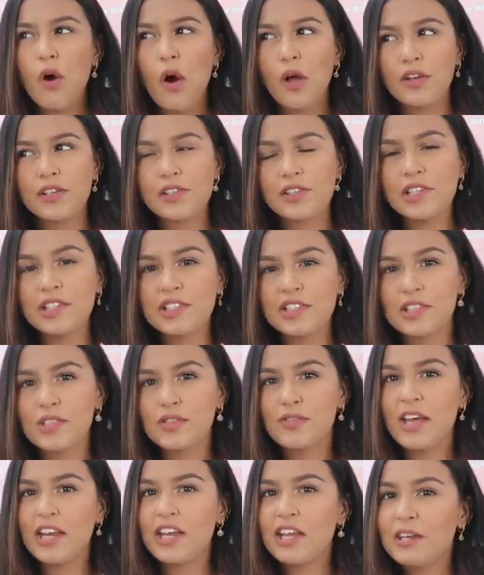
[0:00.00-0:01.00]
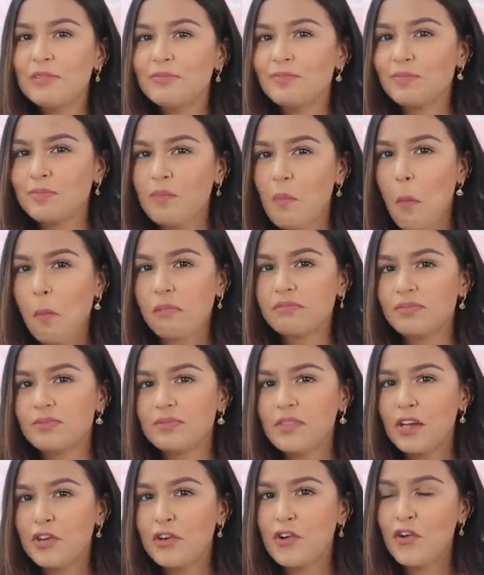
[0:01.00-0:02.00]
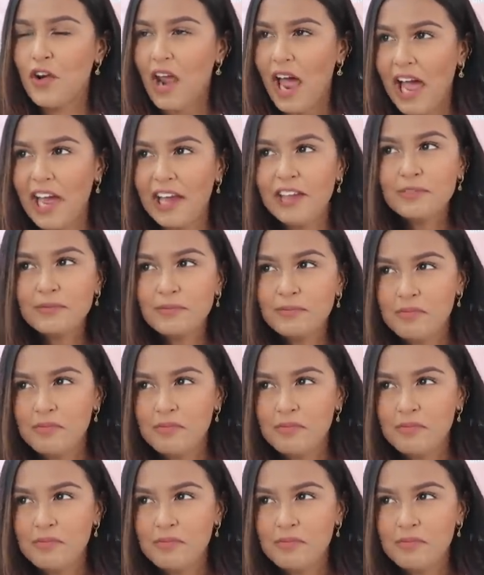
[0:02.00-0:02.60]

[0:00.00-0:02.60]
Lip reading: honestly, this is very dry.